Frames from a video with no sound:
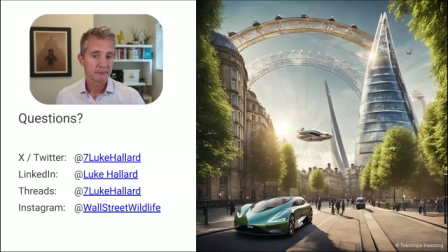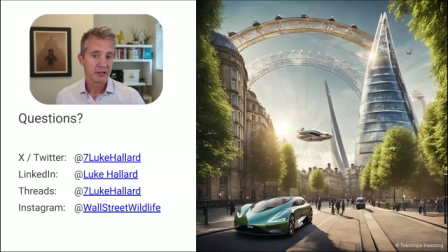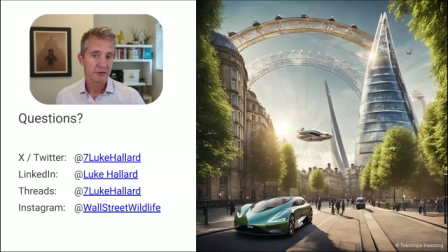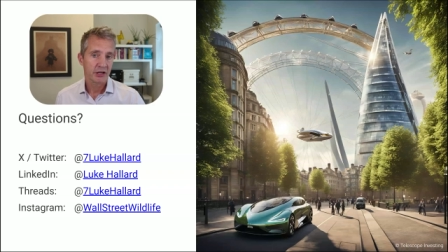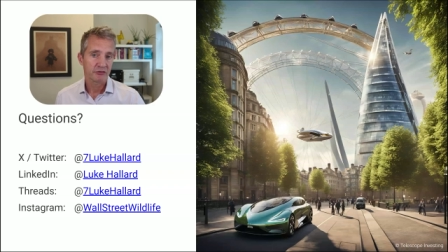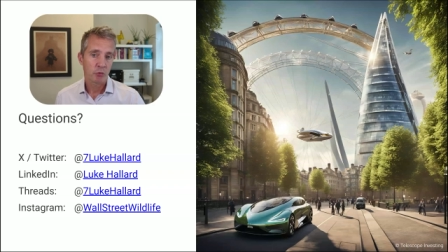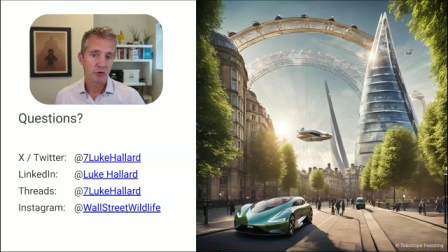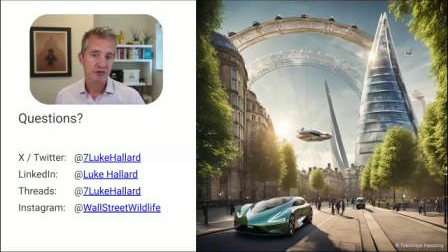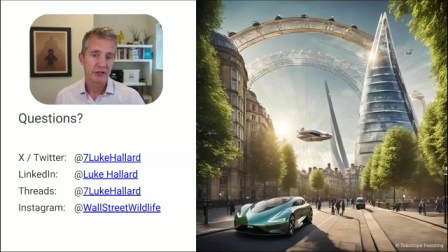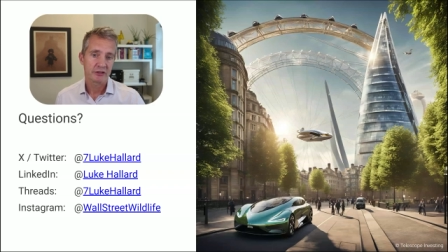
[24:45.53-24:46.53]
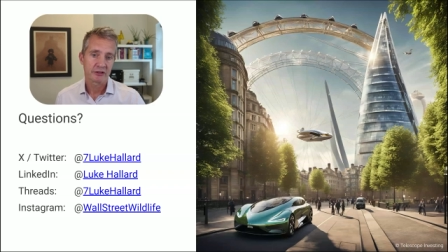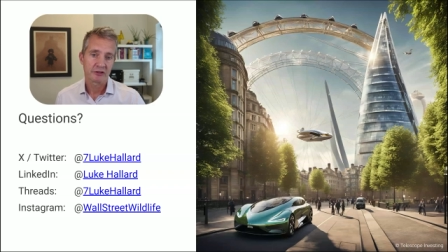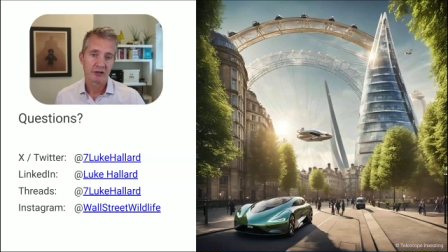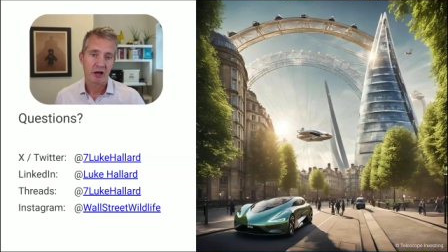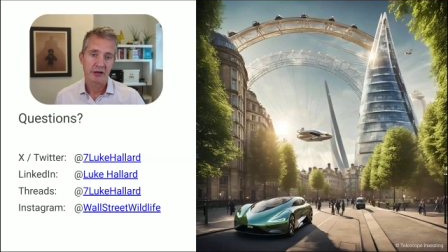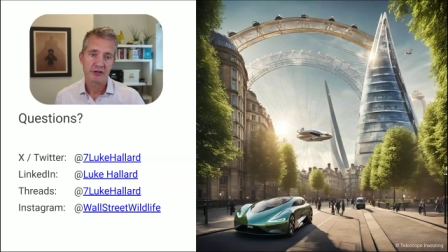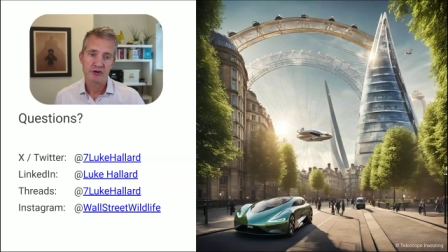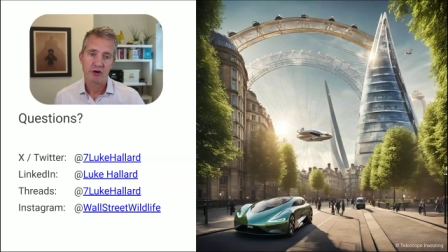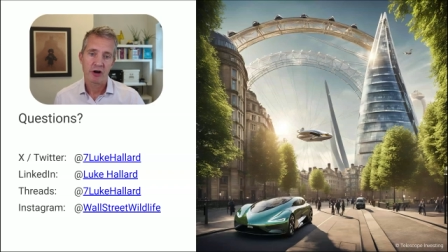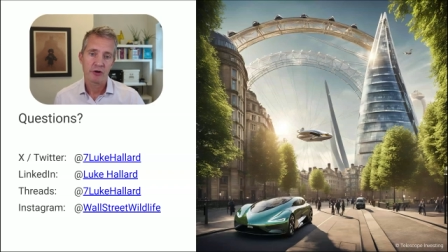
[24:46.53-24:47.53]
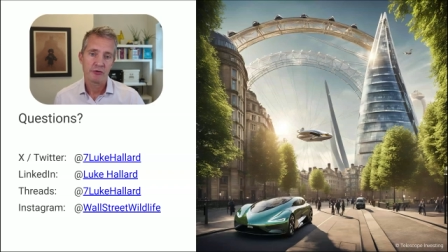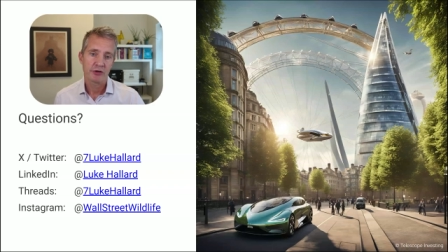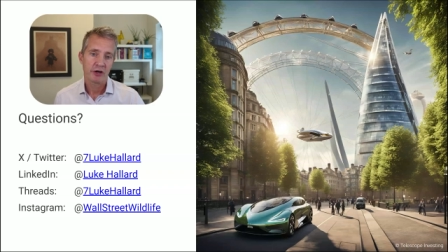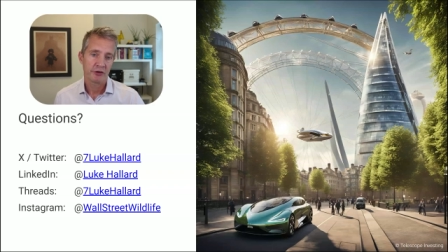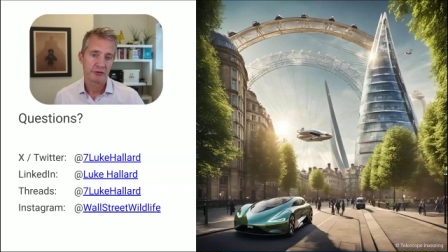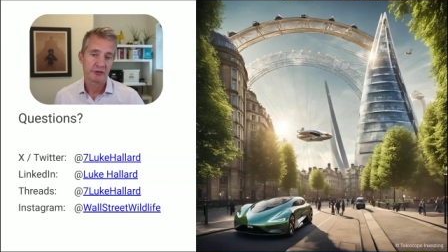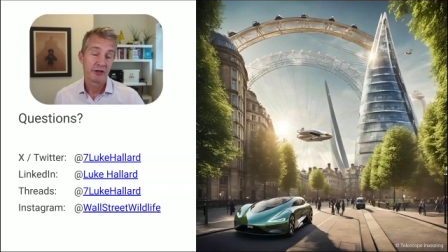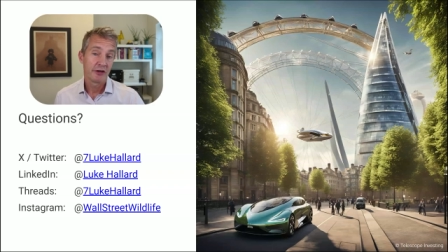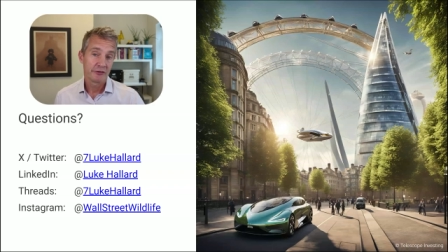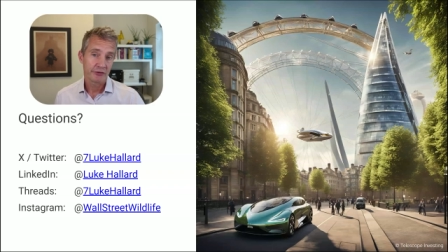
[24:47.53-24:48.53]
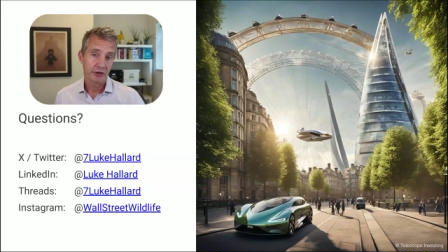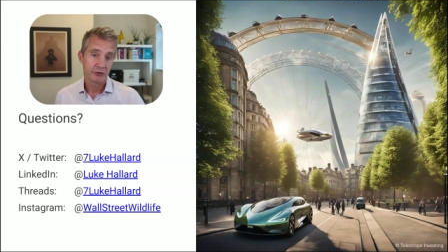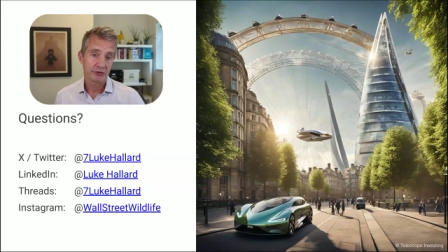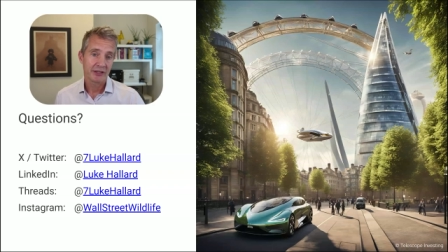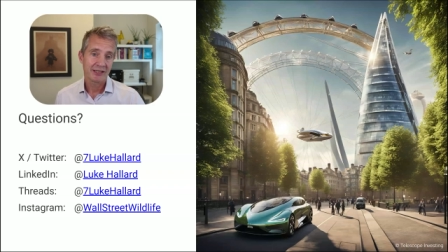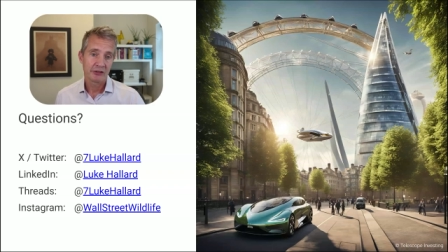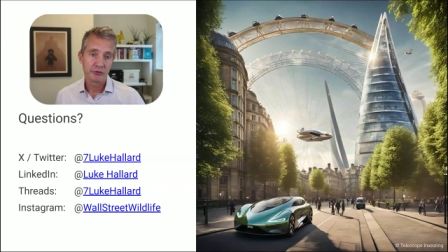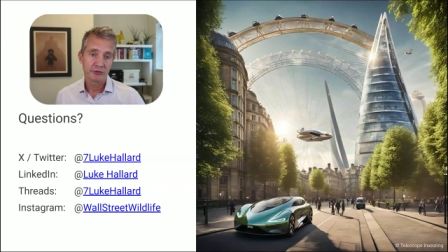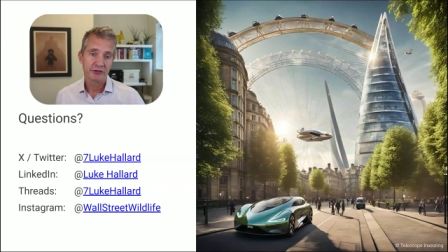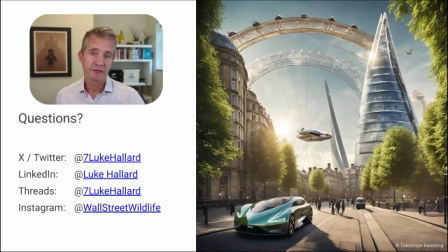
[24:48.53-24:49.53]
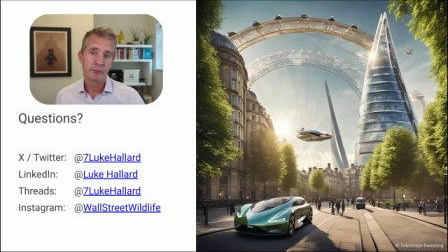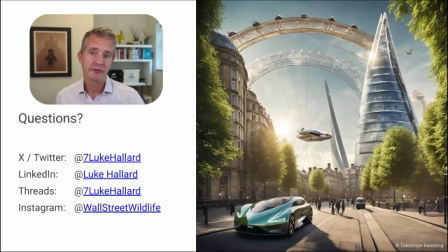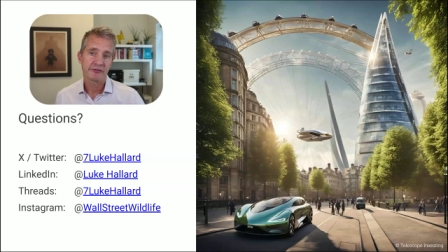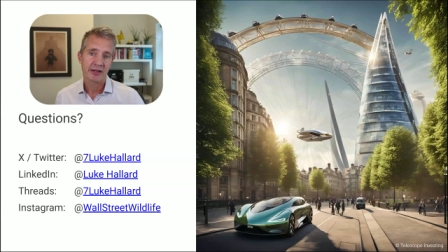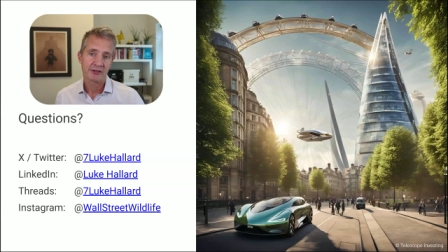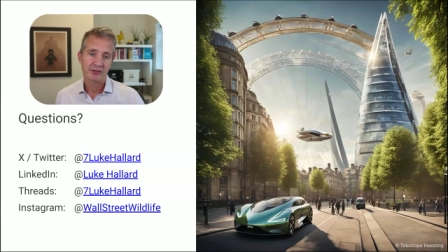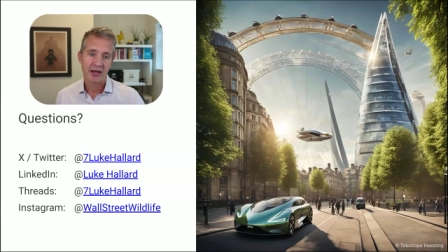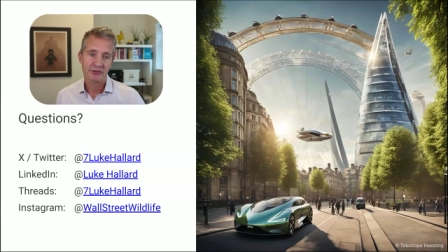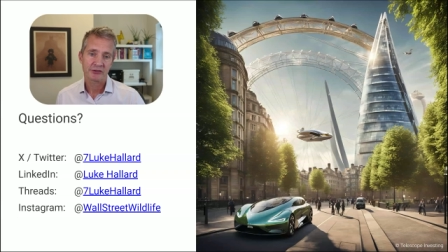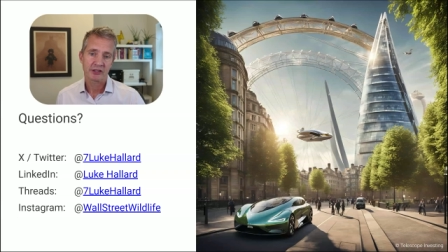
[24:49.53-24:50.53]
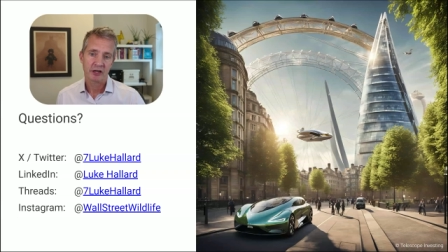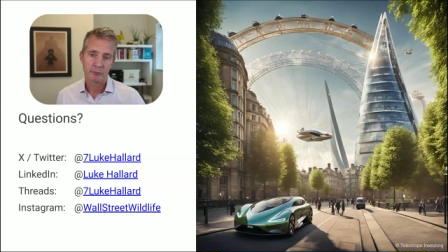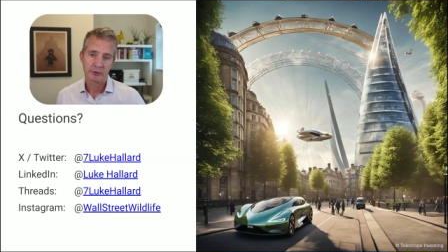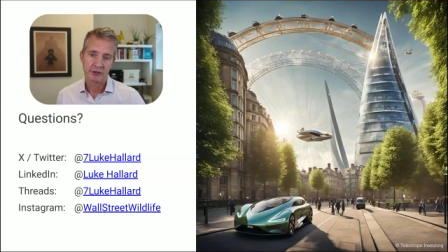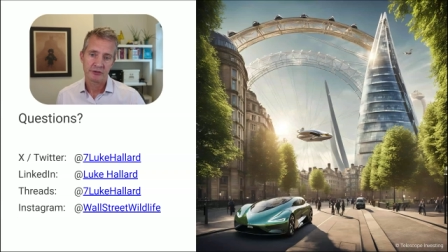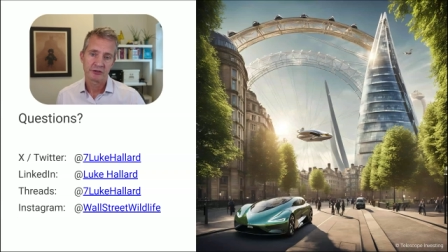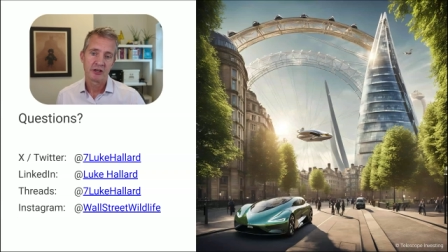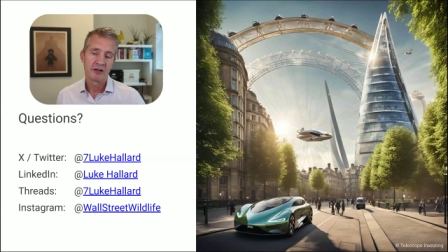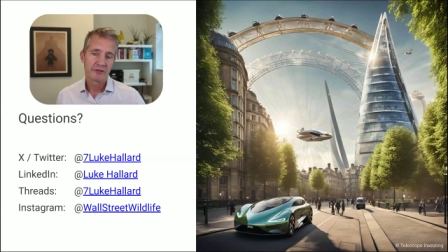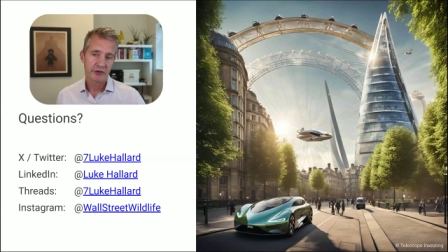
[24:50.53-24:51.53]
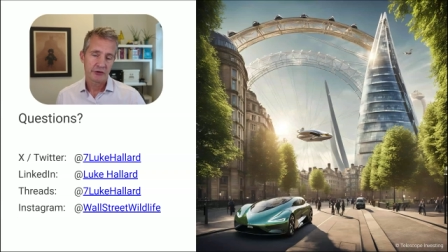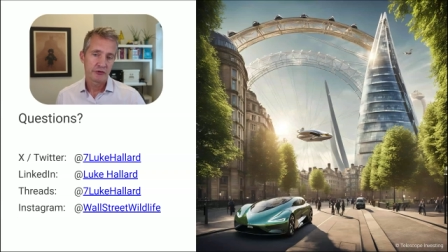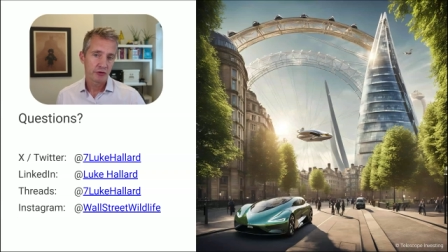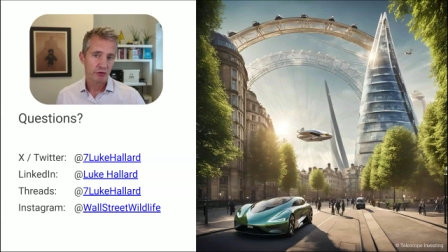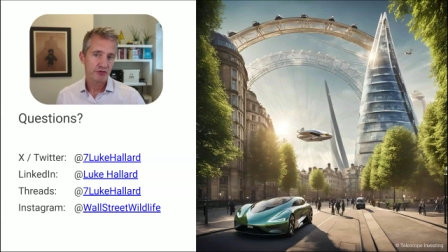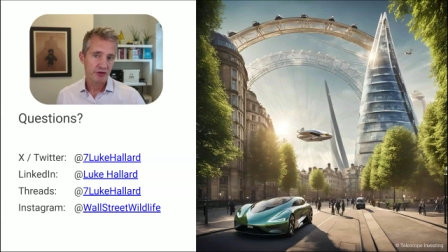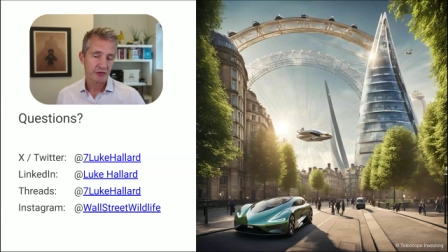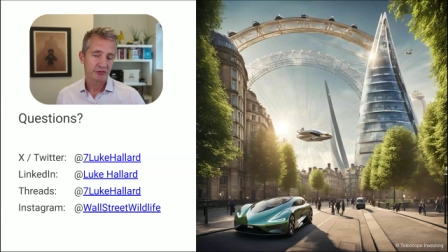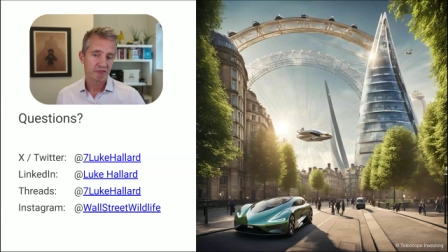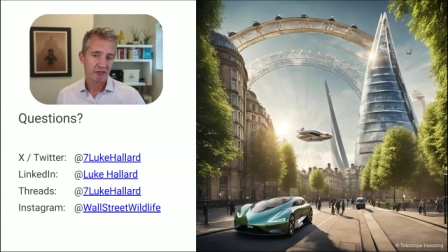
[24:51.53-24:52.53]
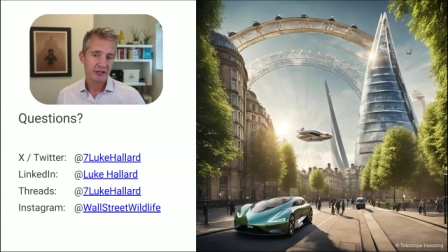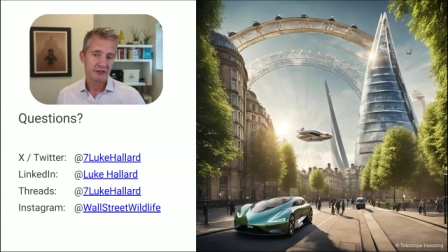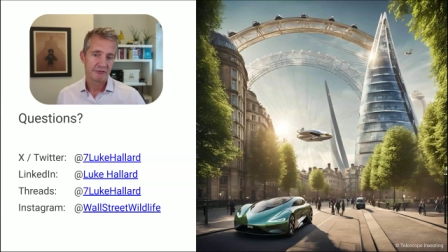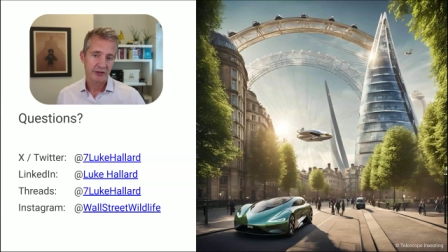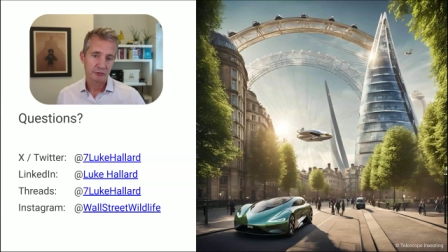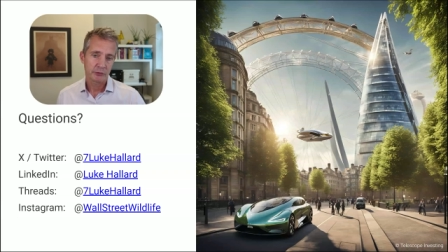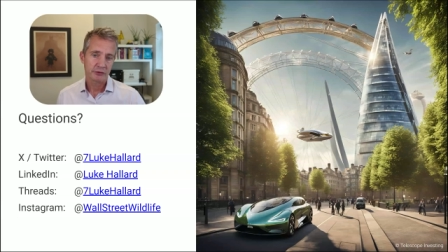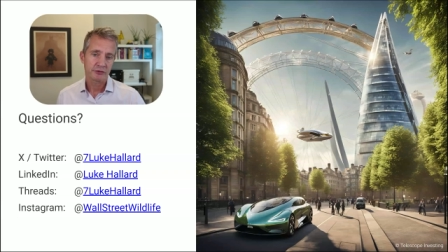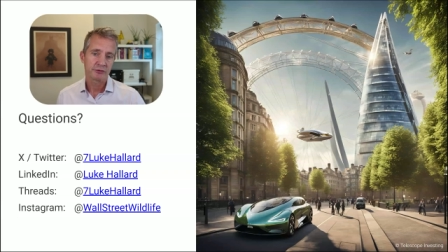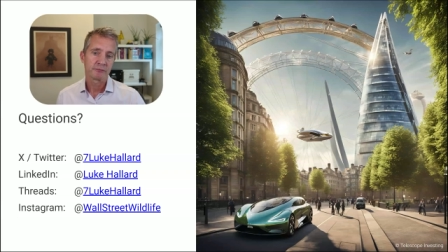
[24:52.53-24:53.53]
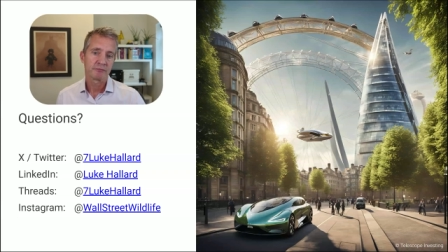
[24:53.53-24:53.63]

Thanks for watching, and good luck in your own hunt for those elusive but fantastic companies that are not just great investments,